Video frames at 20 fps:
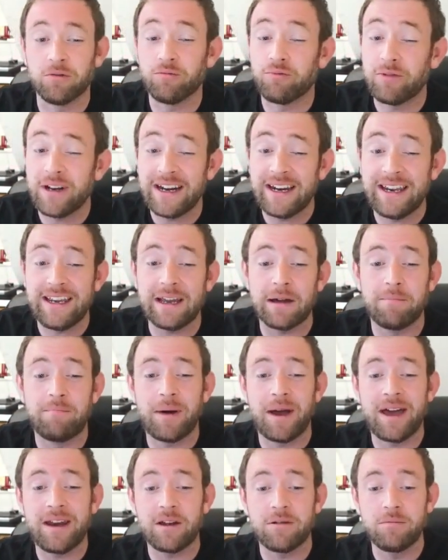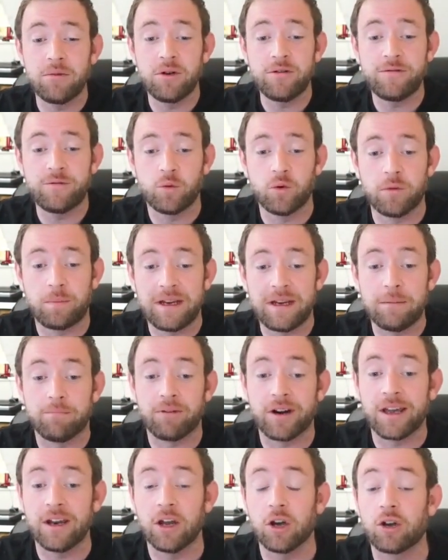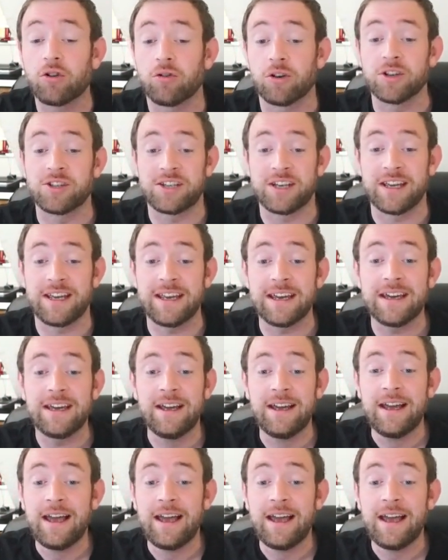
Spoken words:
Really, a better move would be bringing it across to here